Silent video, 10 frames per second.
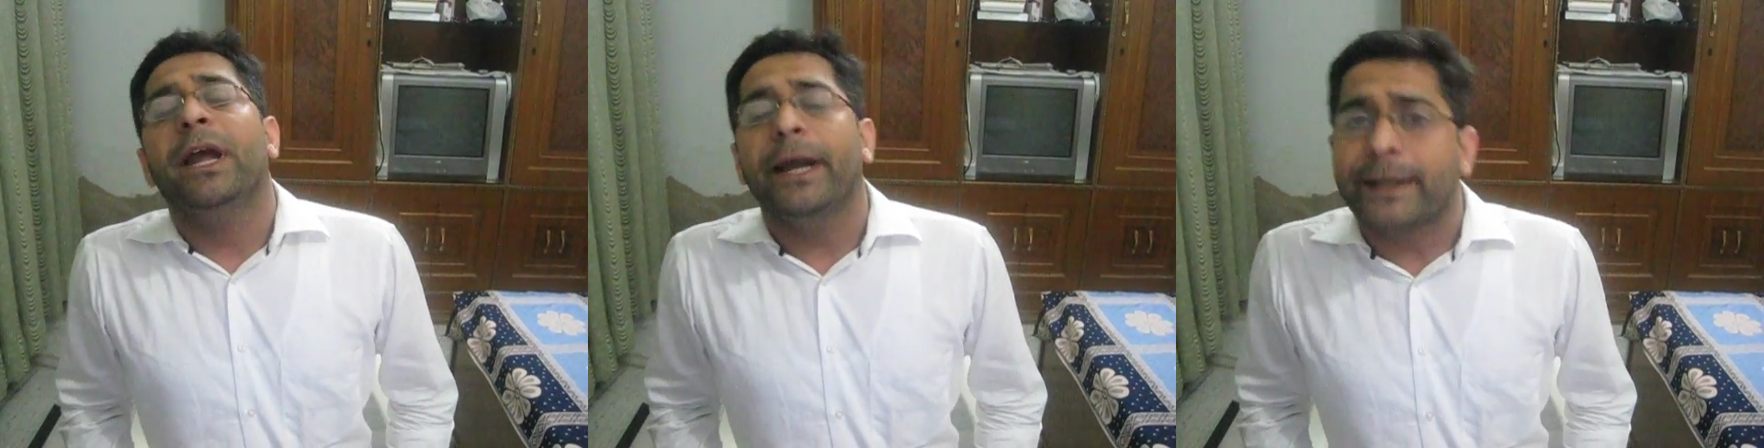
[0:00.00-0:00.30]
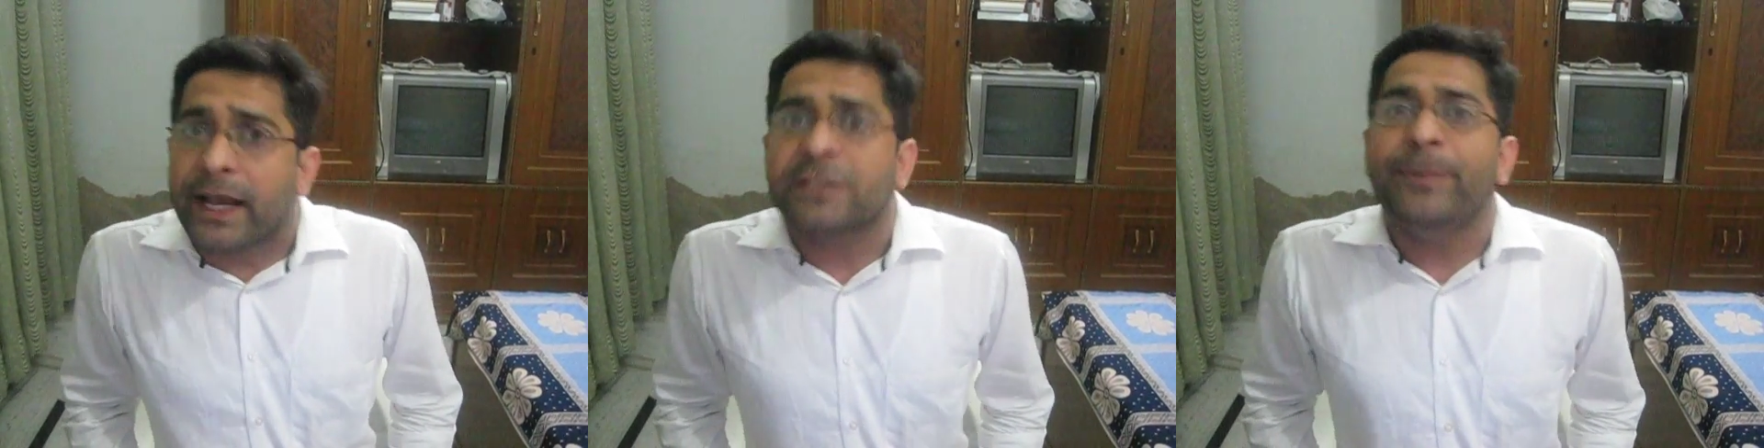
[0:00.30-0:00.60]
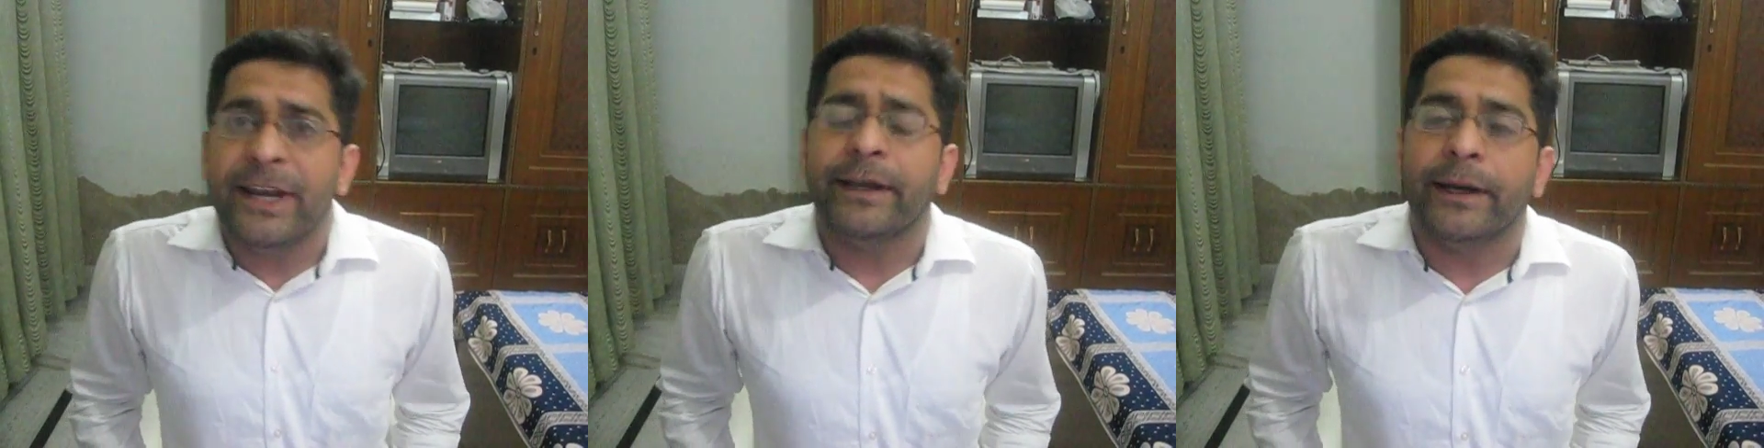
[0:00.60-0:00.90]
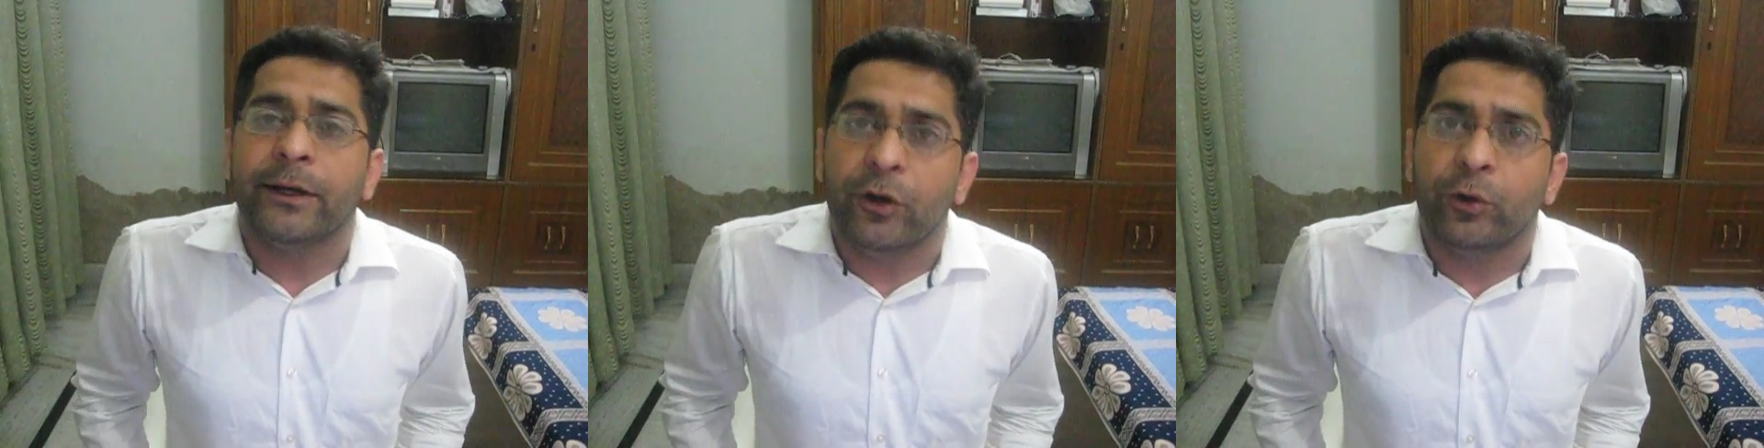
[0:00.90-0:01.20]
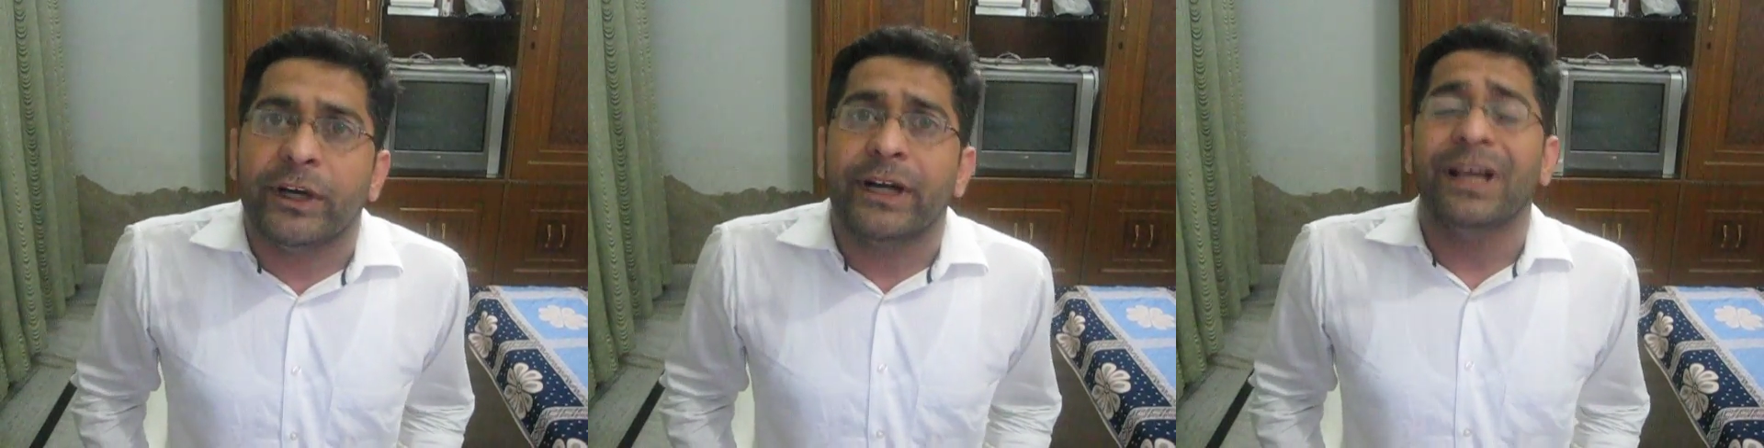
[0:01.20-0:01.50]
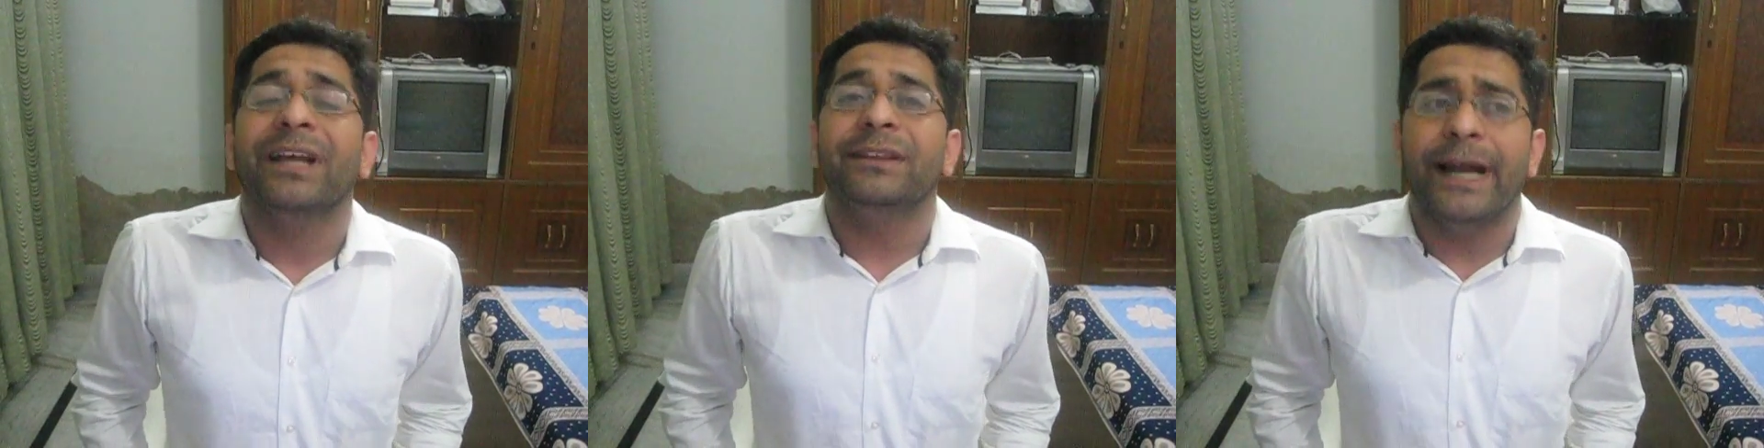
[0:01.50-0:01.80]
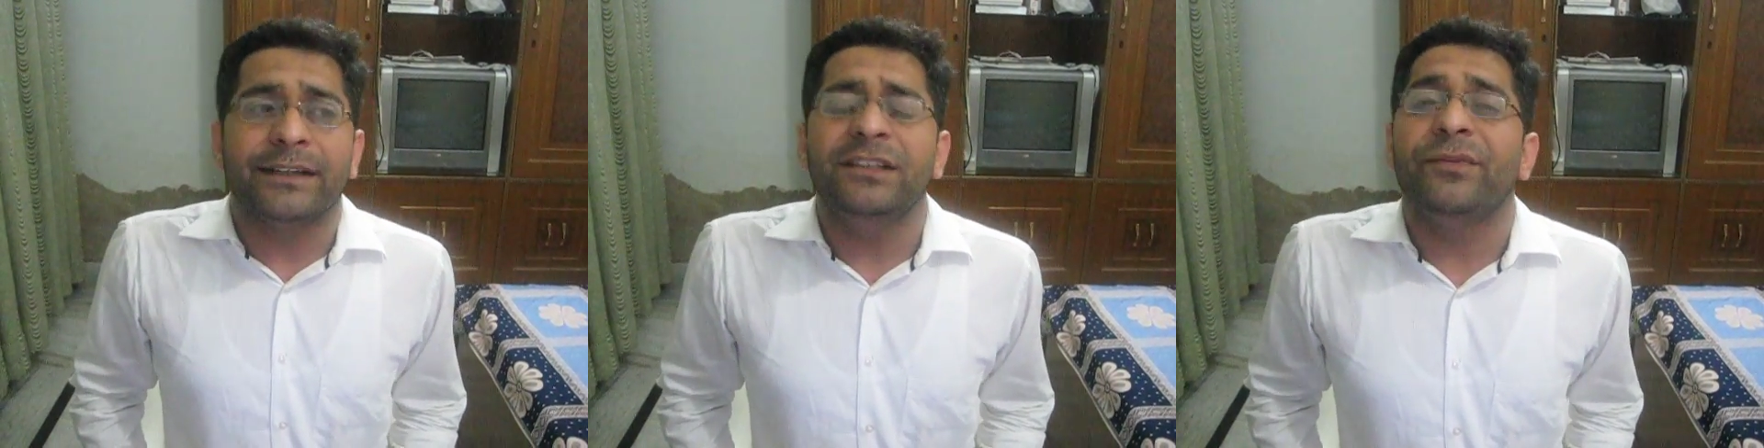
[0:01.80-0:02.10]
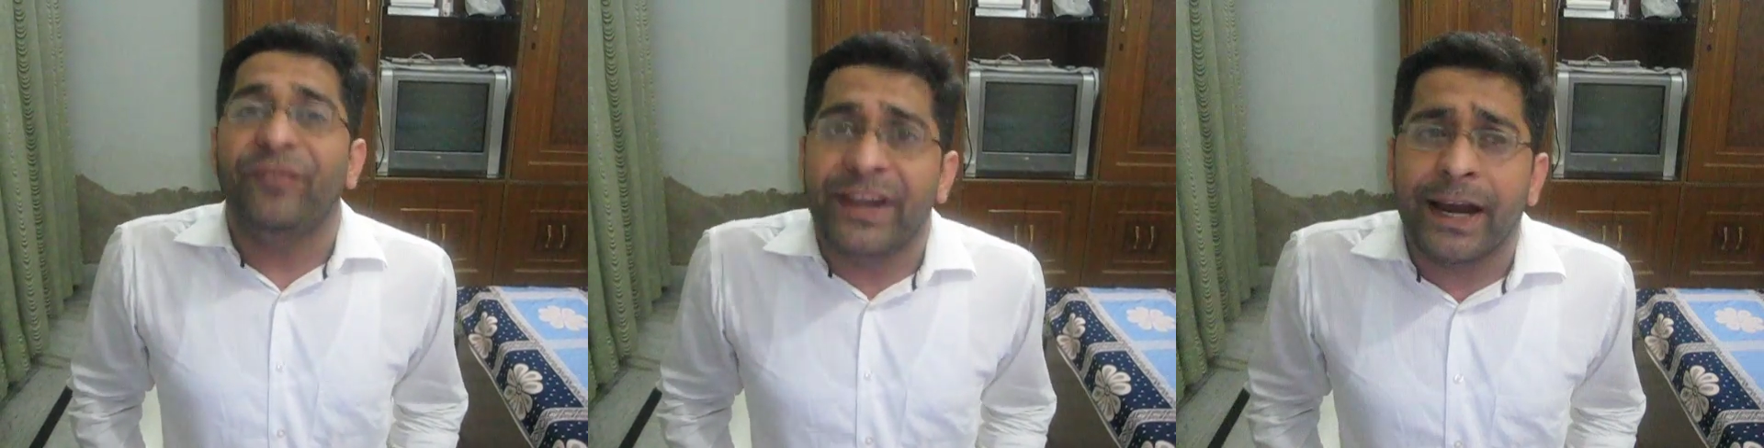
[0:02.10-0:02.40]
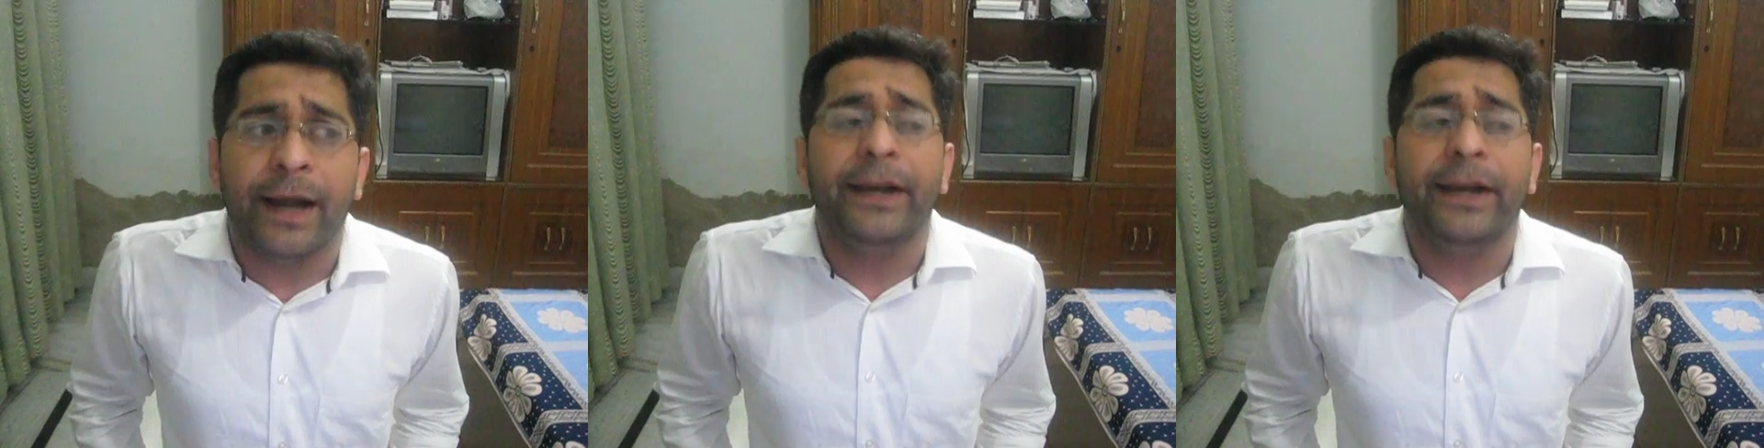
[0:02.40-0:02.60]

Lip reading: it has been concluded that the sphere